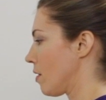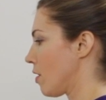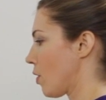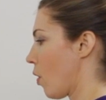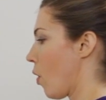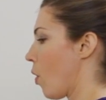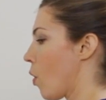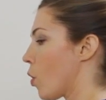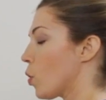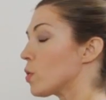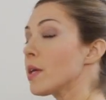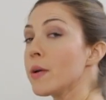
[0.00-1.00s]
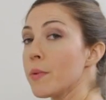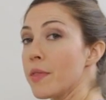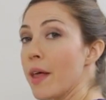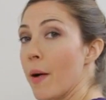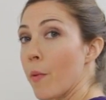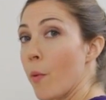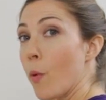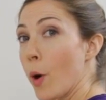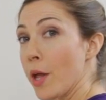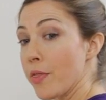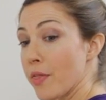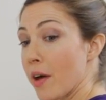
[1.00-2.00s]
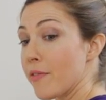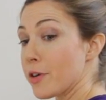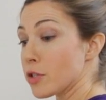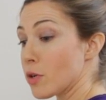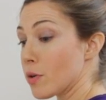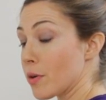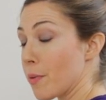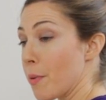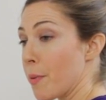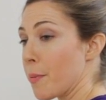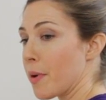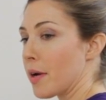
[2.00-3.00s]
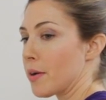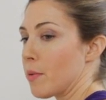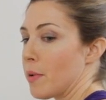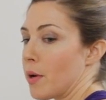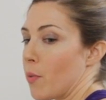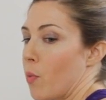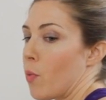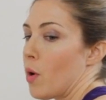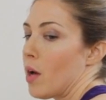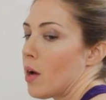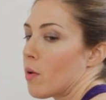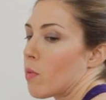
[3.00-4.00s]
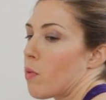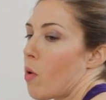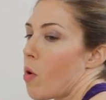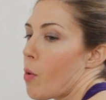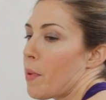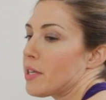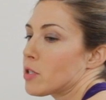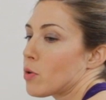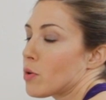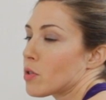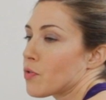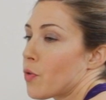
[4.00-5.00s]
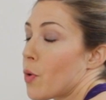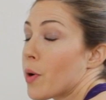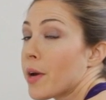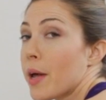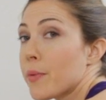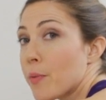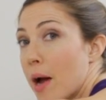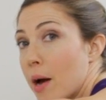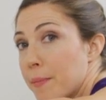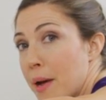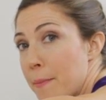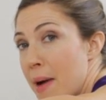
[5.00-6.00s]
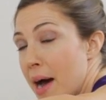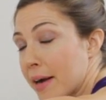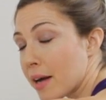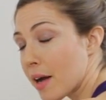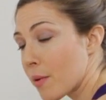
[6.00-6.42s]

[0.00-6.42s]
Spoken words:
Then holding with that width of your shoulder. Remember, I don't want to roll my shoulders forward and round my back.